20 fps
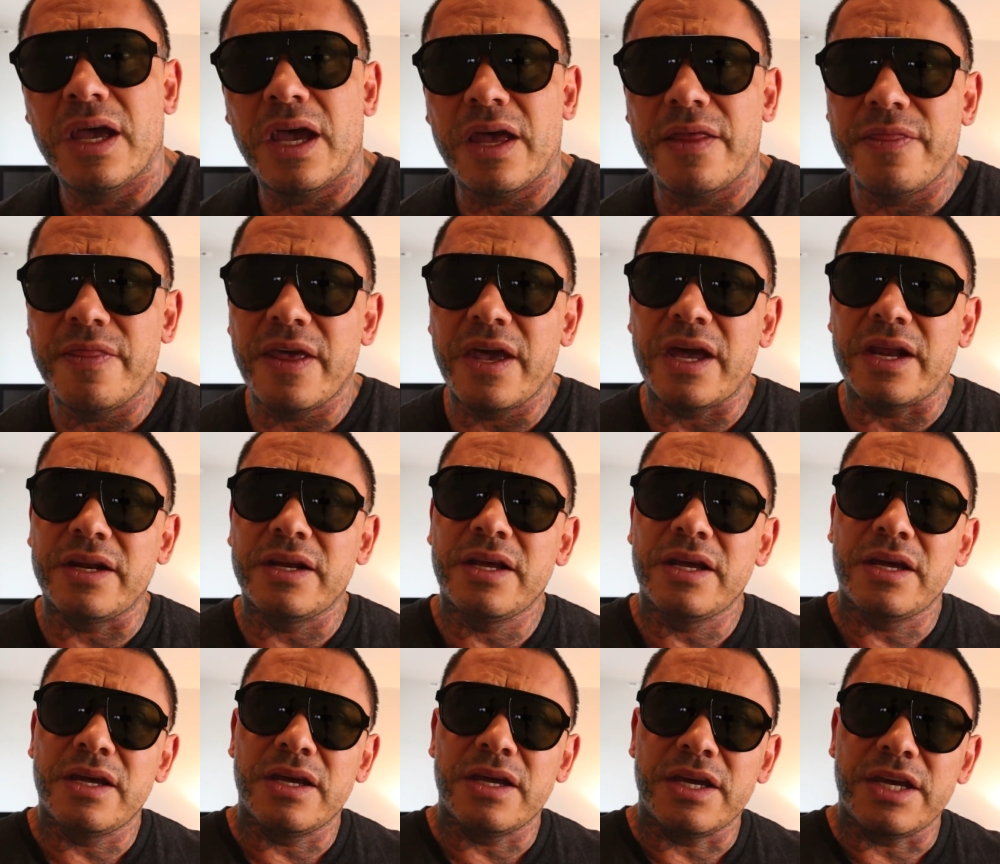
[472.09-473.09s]
And then
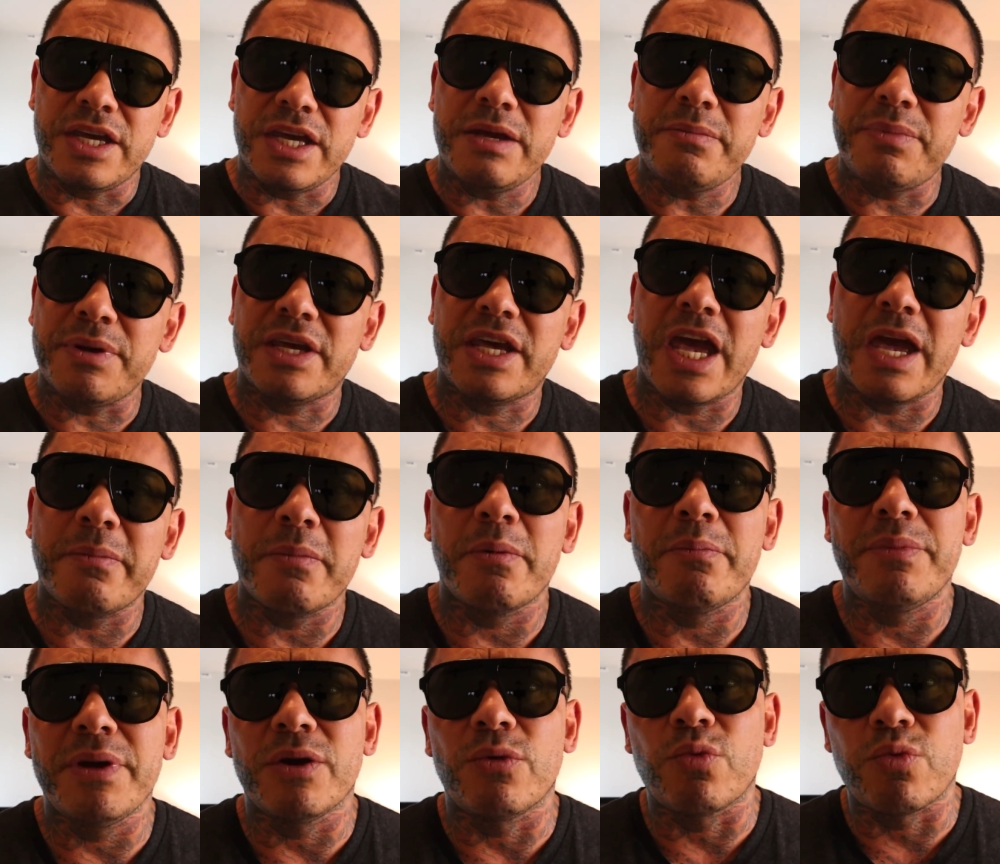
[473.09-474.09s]
he became a
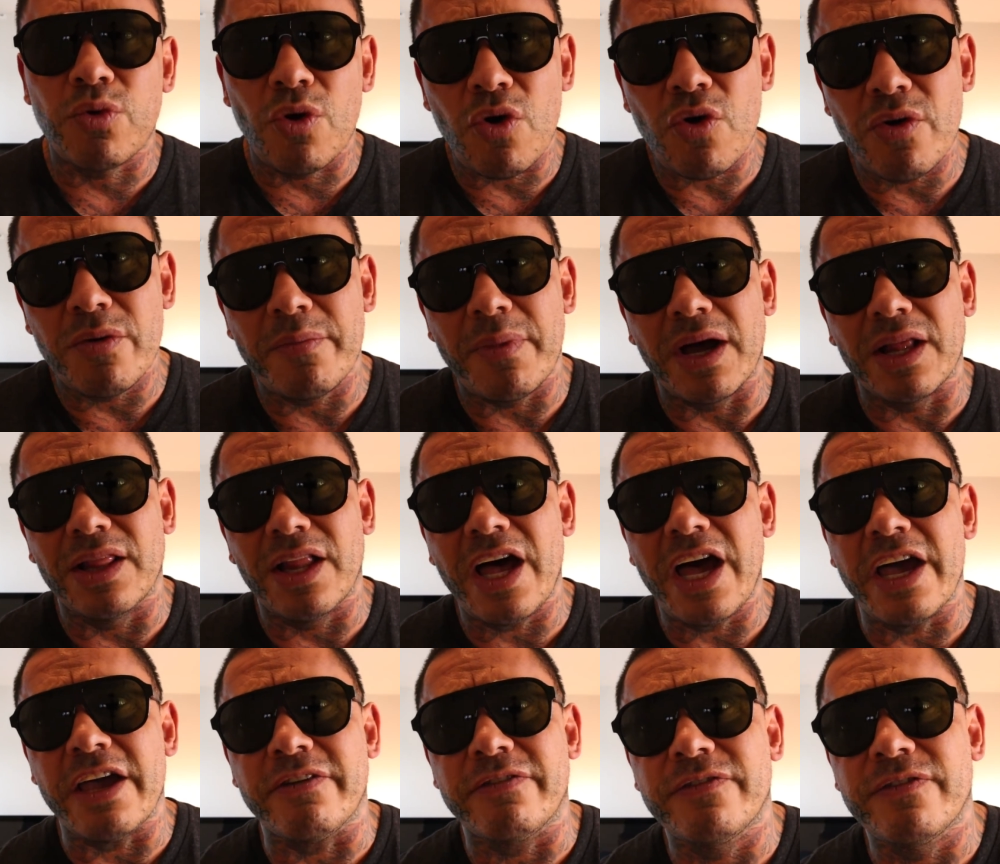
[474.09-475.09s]
big role in my
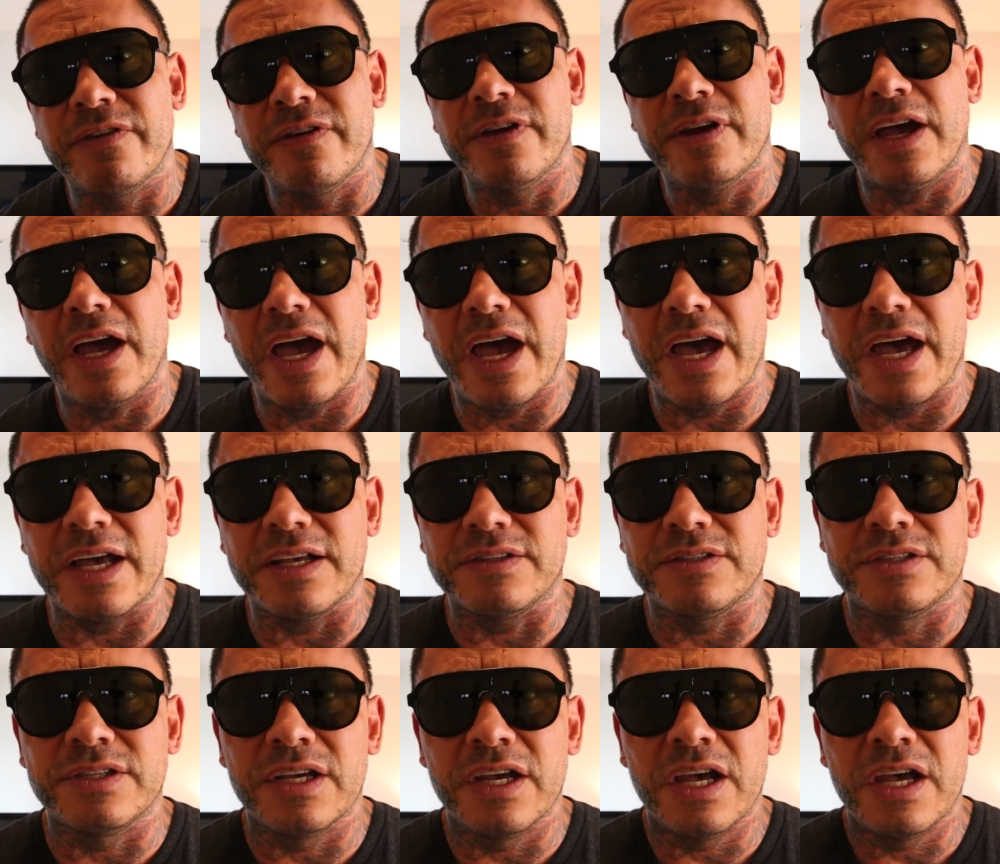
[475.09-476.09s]
life
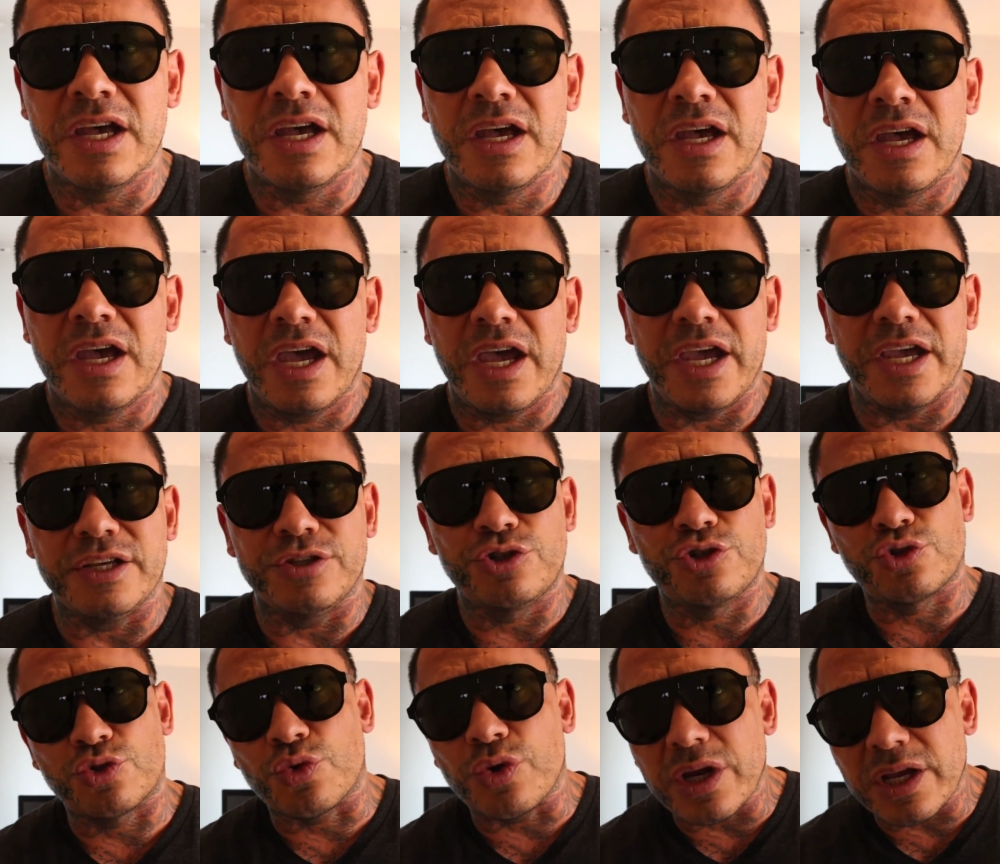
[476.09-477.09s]
as a
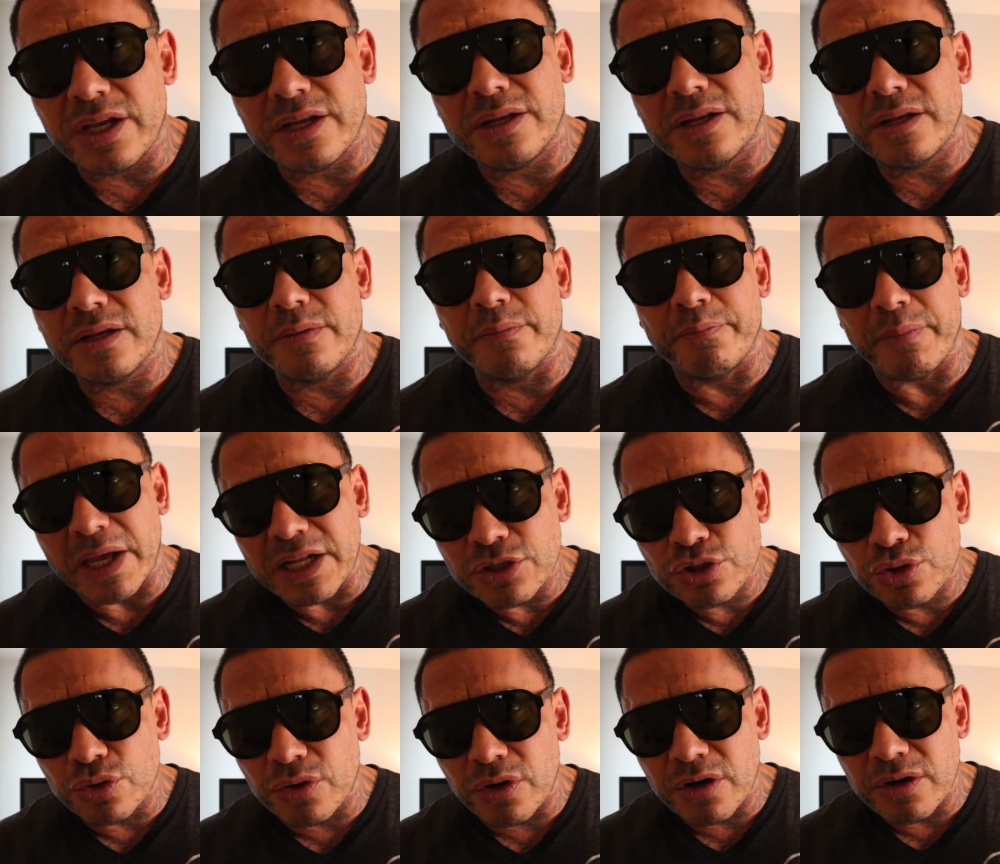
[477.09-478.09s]
street
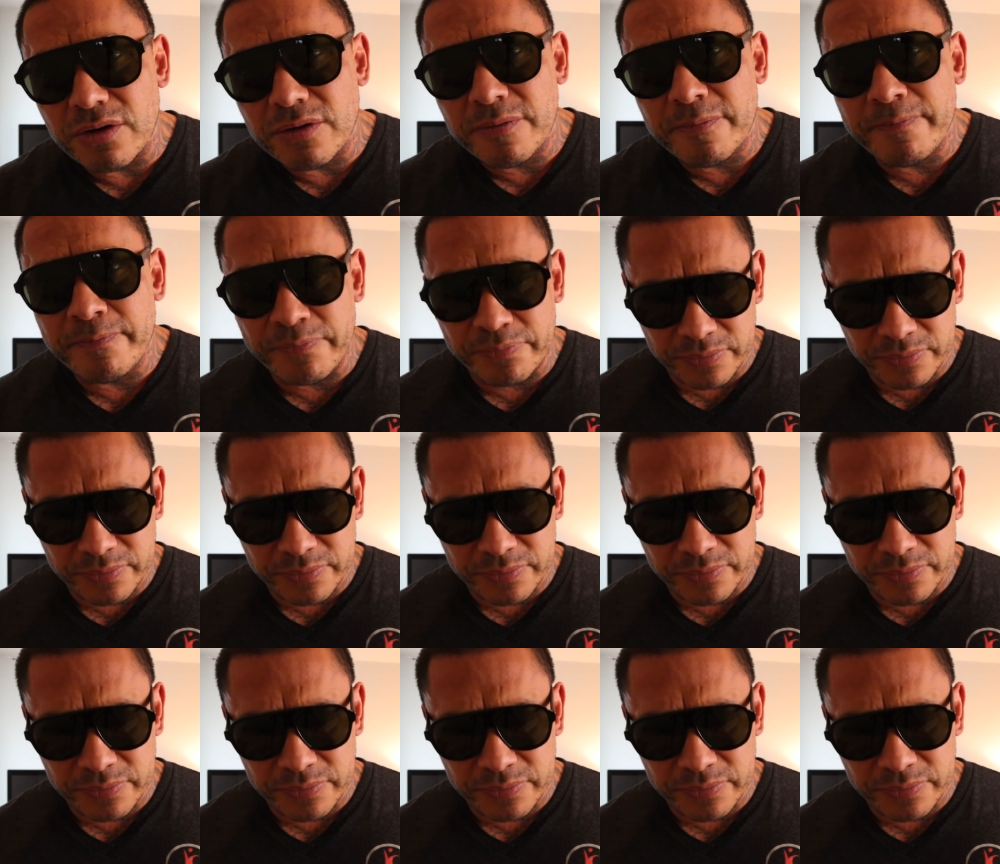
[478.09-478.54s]
mentor.